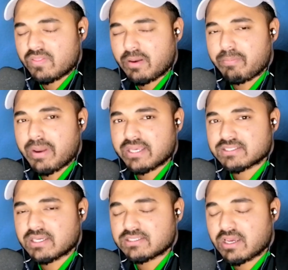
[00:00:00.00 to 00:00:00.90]
the
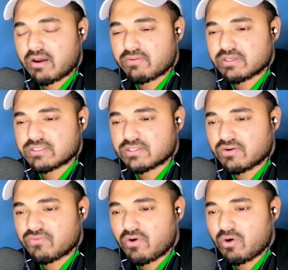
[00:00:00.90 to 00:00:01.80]
best guitarist
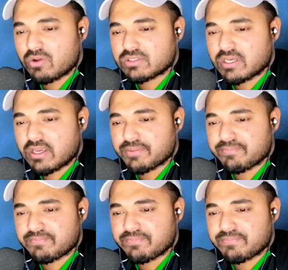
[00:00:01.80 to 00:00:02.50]
of all time,